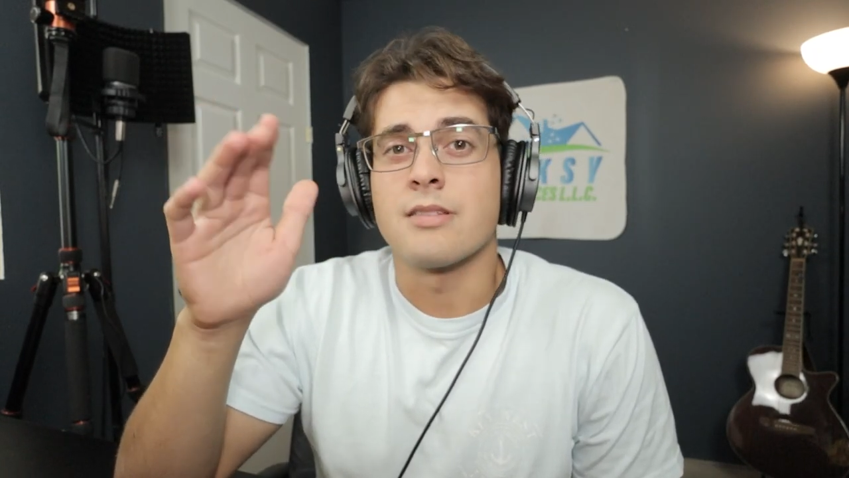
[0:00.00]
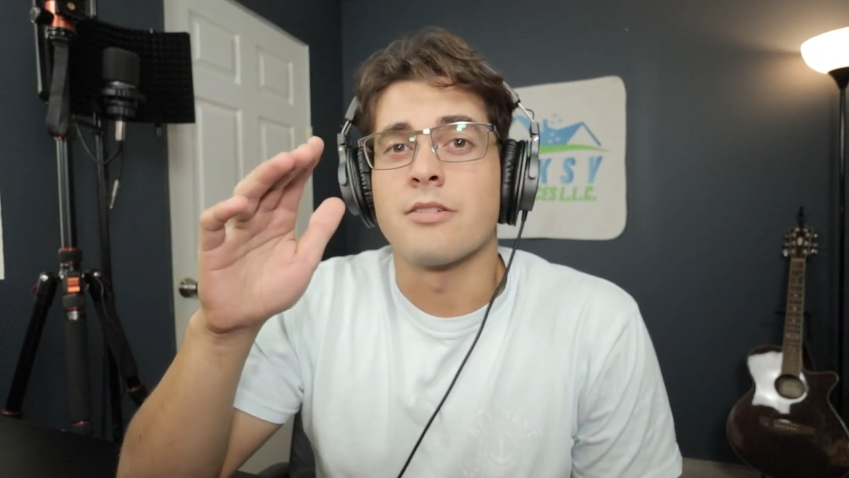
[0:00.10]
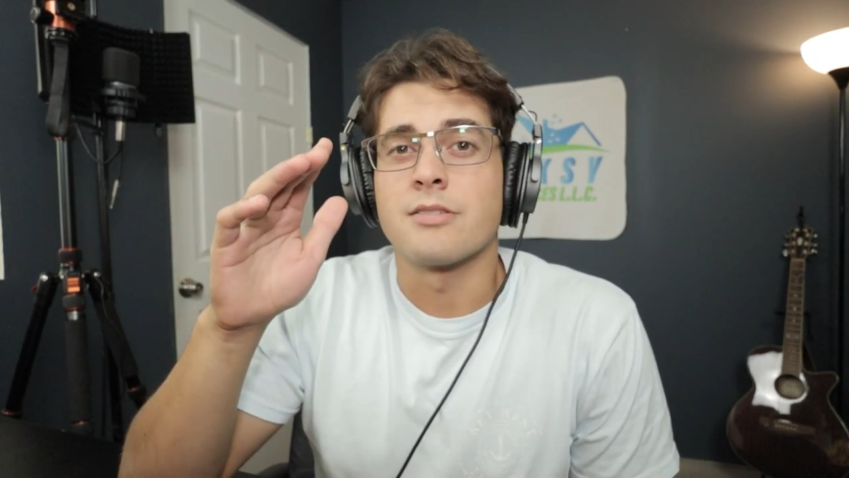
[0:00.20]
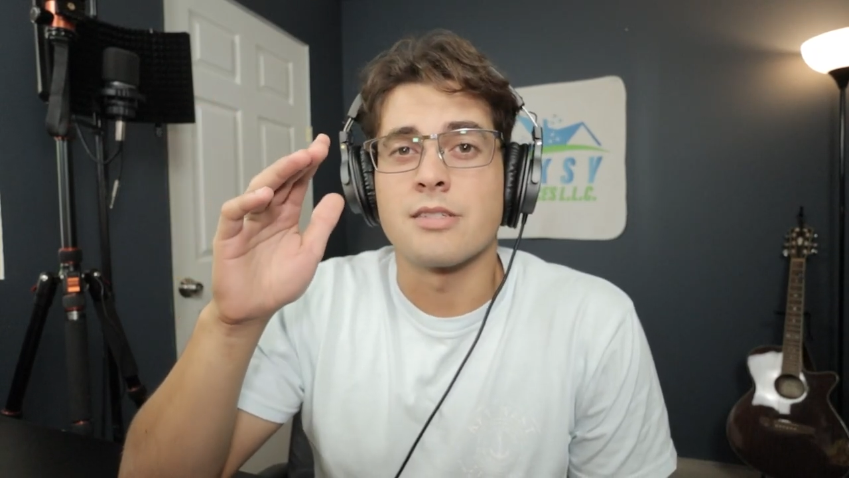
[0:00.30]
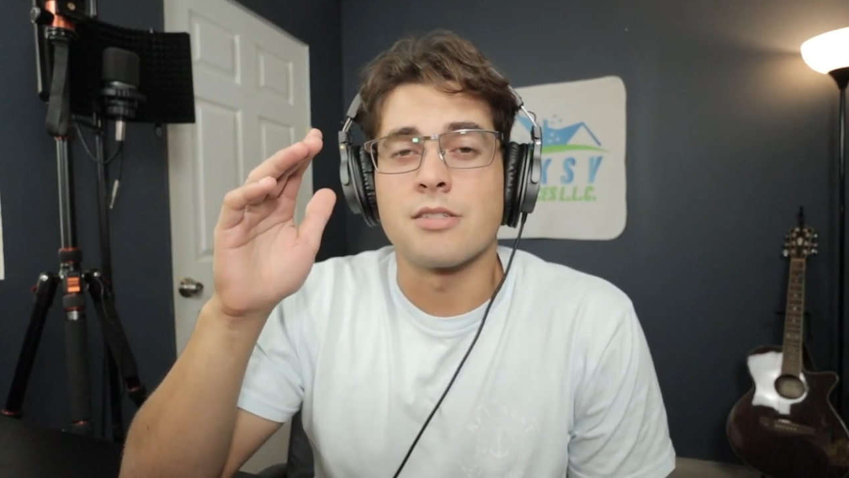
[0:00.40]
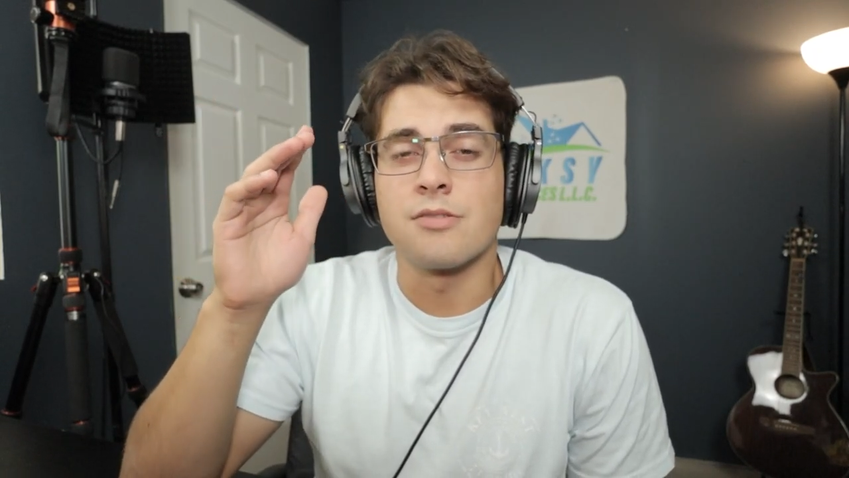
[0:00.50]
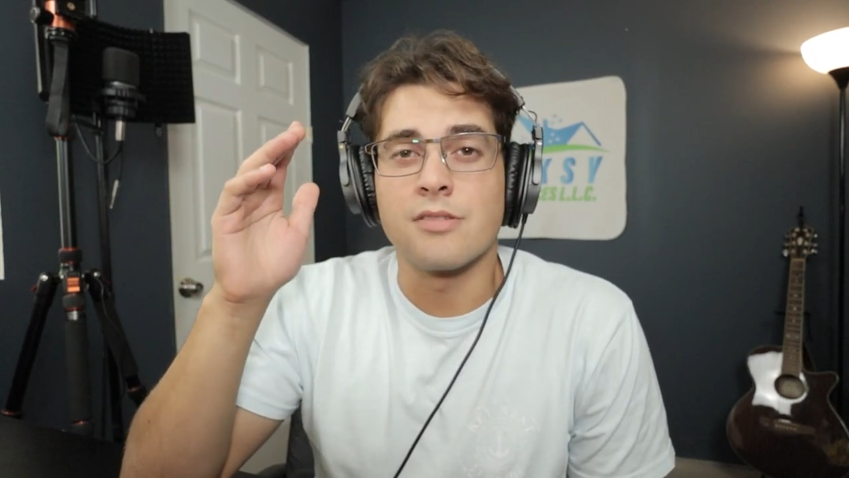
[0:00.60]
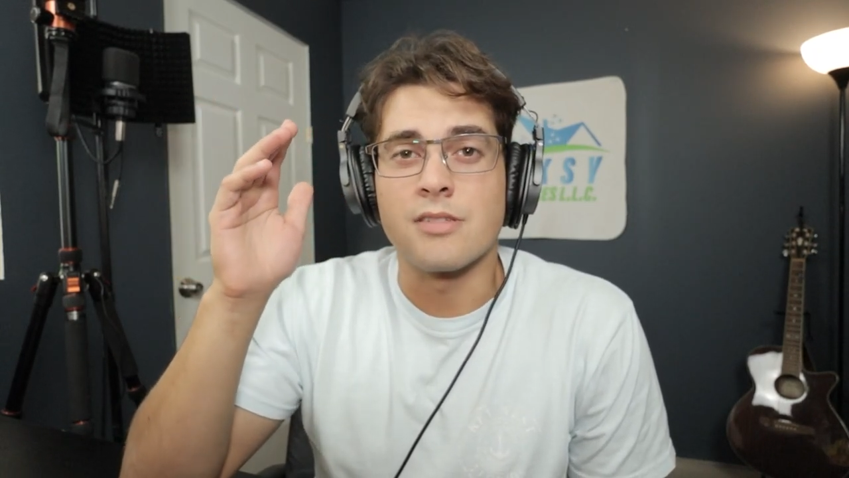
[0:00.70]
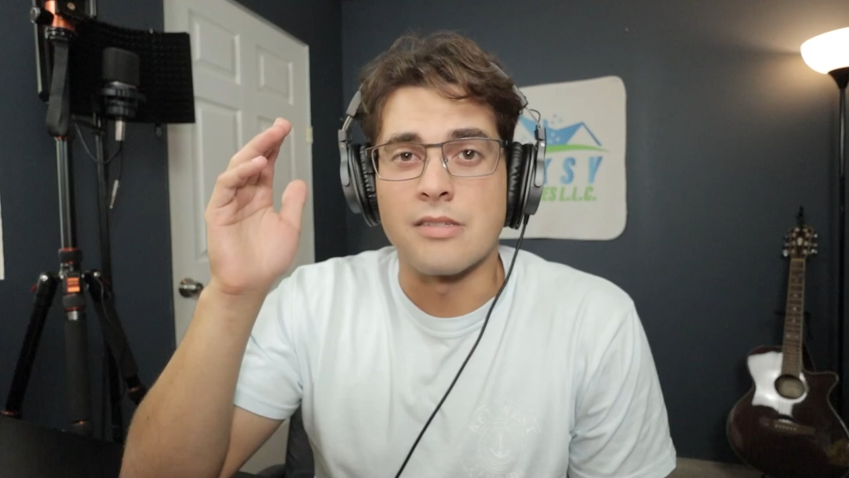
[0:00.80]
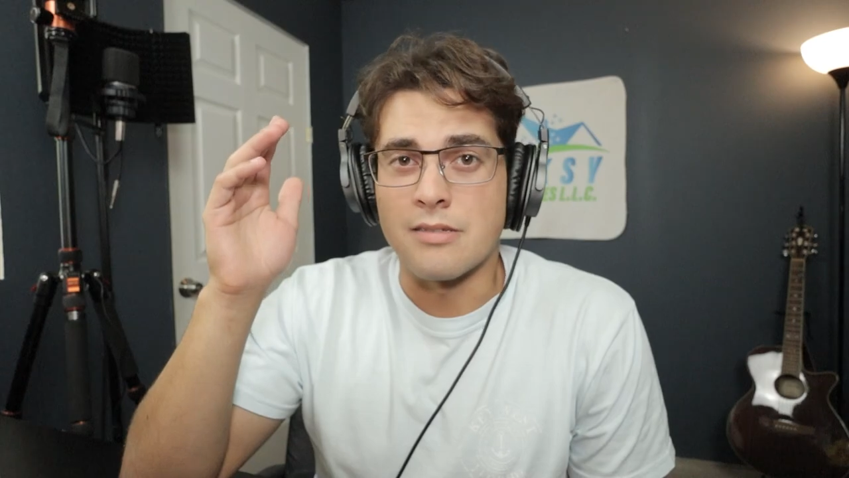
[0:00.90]
they're just
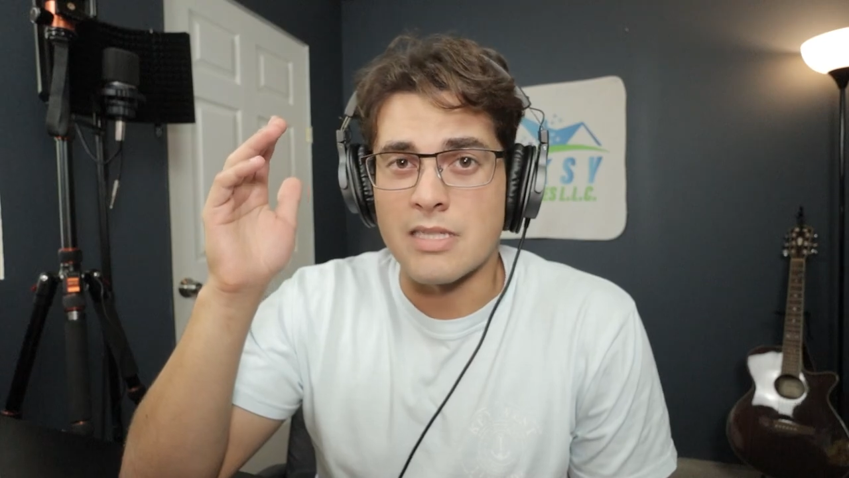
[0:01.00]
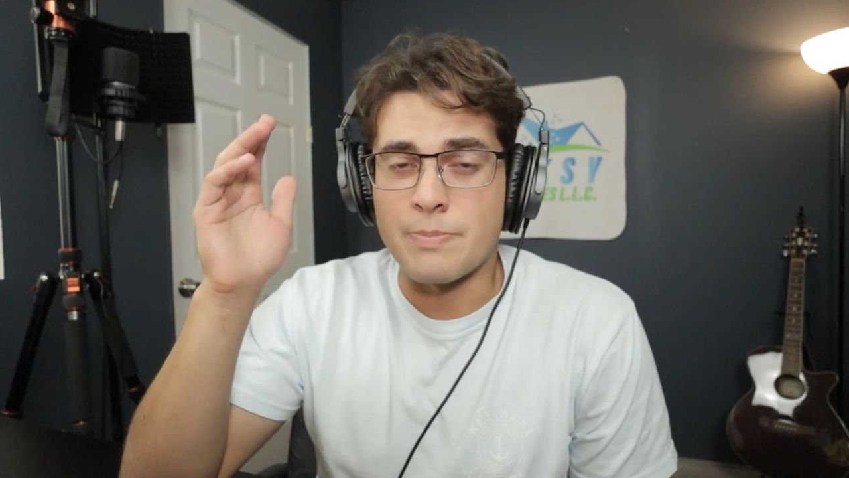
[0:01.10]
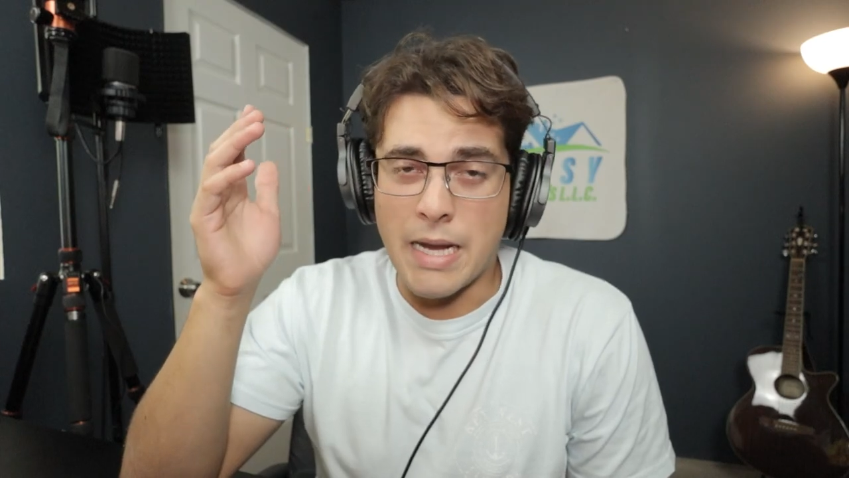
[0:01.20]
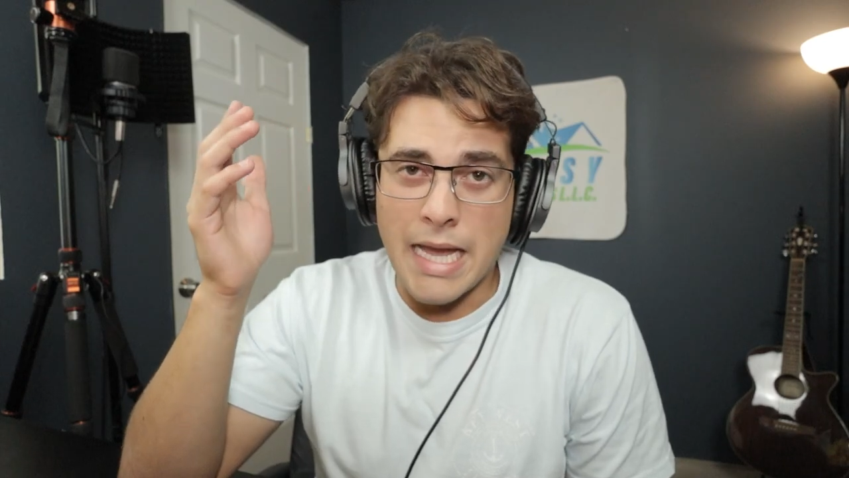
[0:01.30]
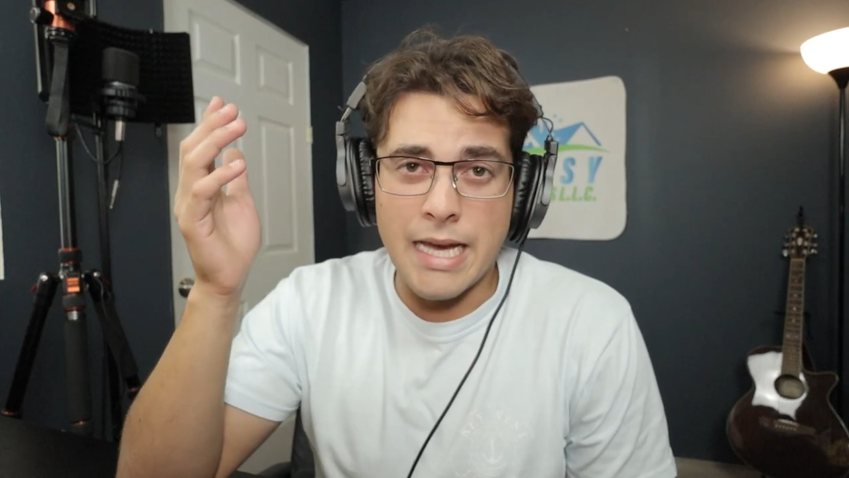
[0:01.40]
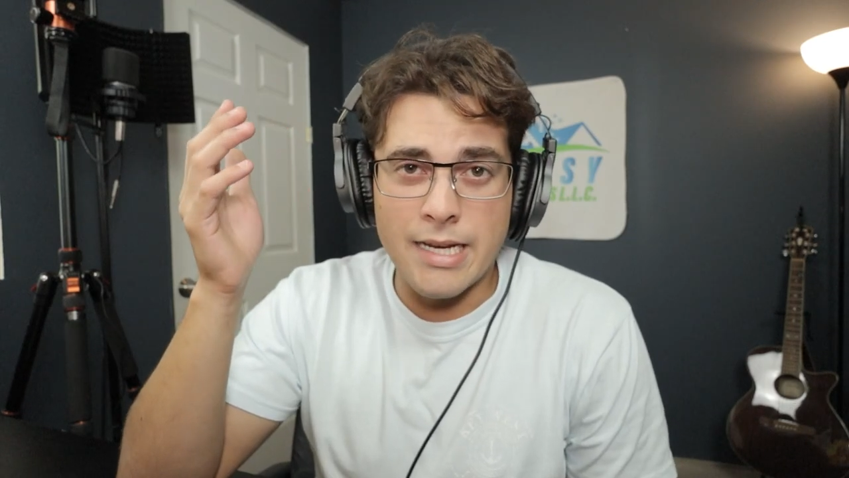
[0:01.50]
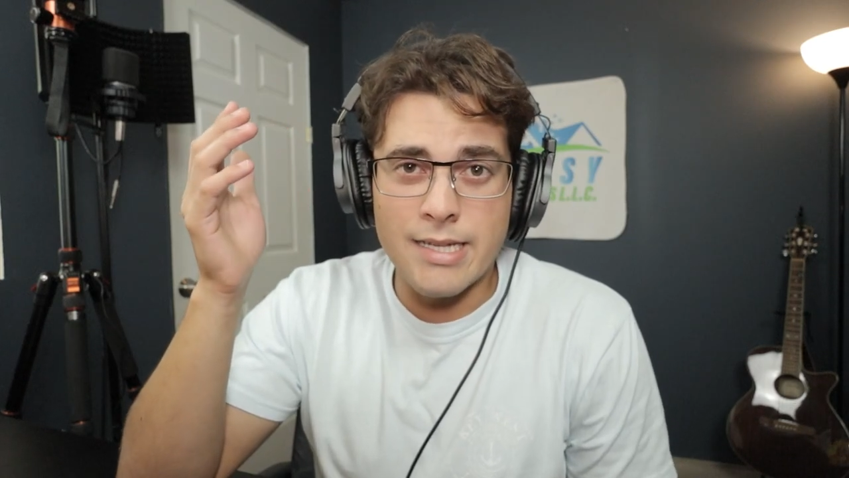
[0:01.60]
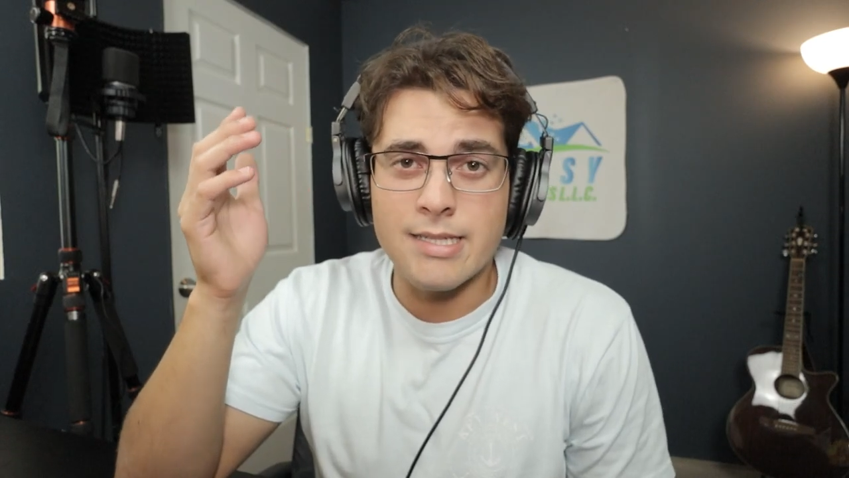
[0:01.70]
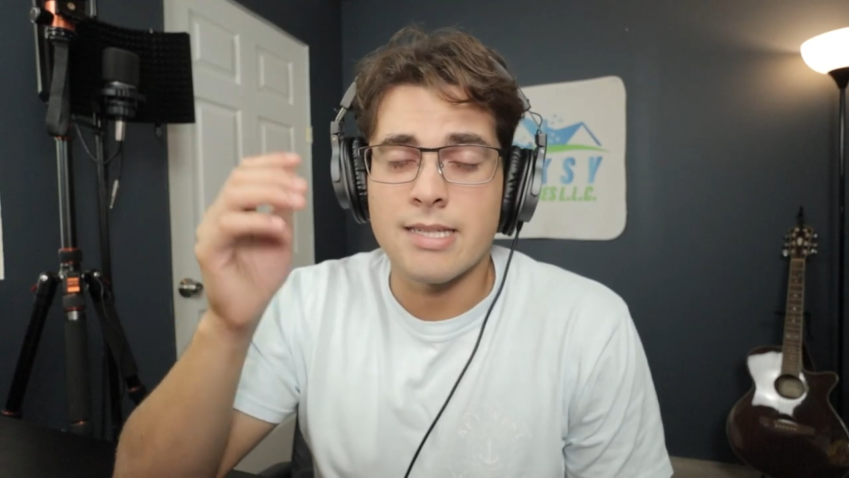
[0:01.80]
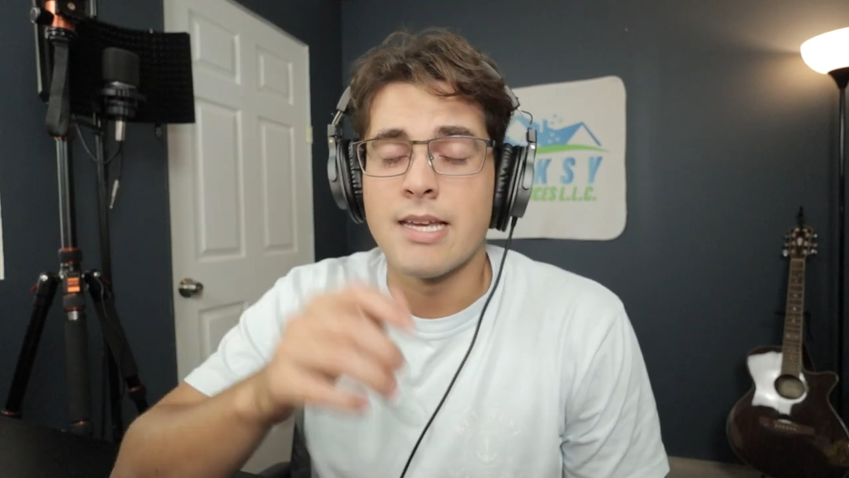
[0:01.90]
used to spy on
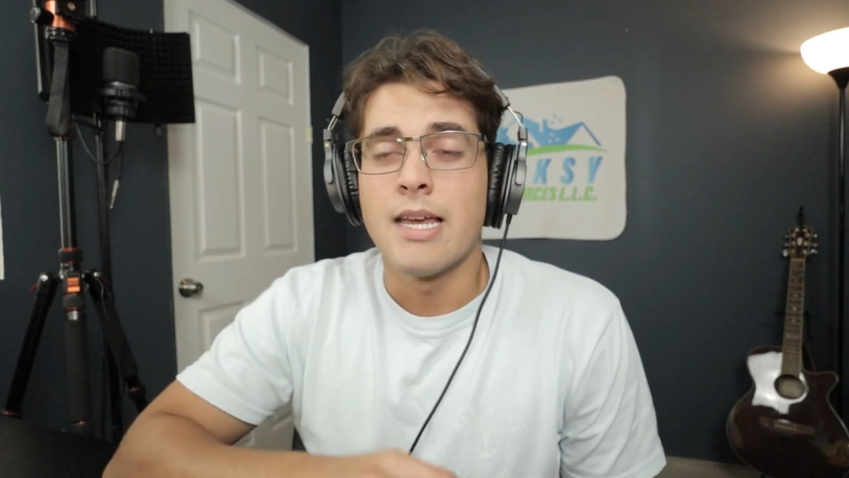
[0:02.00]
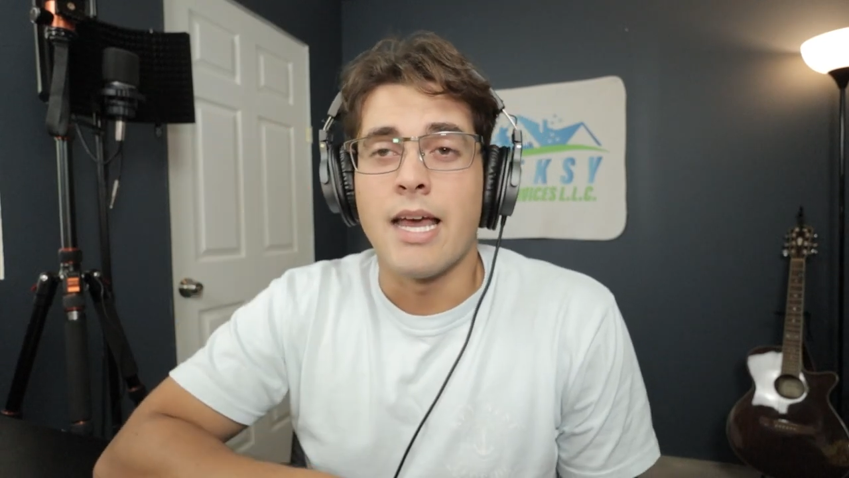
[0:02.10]
us.